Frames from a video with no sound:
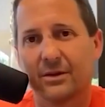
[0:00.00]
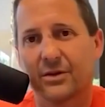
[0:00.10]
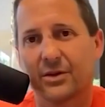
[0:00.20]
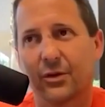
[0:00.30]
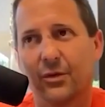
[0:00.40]

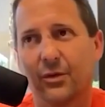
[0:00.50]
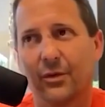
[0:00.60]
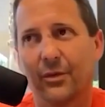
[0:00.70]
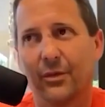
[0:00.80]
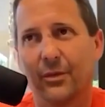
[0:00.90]
So
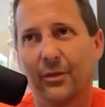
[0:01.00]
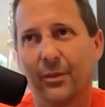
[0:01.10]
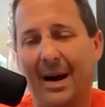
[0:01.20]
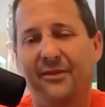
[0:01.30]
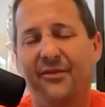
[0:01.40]

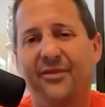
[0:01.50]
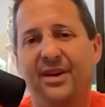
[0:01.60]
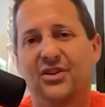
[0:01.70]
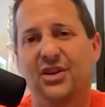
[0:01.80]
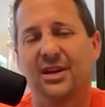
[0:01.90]
my
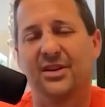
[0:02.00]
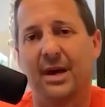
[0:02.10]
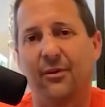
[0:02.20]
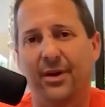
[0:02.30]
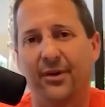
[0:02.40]
vision is
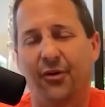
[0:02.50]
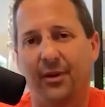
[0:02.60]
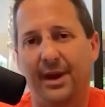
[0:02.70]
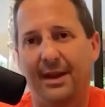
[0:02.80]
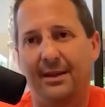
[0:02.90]
I want to
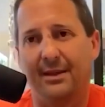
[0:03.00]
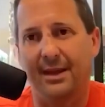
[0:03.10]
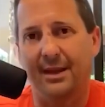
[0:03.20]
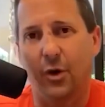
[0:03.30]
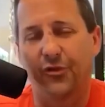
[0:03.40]
create
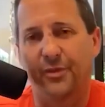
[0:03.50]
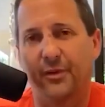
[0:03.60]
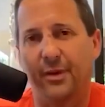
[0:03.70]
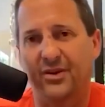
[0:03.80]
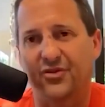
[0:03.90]
the
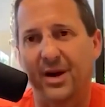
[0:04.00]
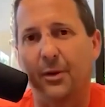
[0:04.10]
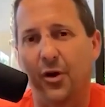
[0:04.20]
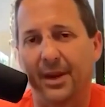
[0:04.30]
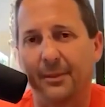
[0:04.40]
ultimate restaurant
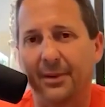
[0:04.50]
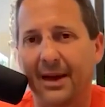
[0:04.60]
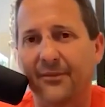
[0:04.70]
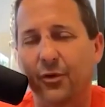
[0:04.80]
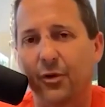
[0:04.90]
marketing
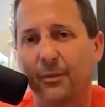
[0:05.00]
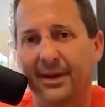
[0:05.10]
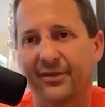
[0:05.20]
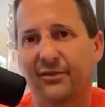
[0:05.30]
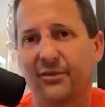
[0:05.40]
platform that's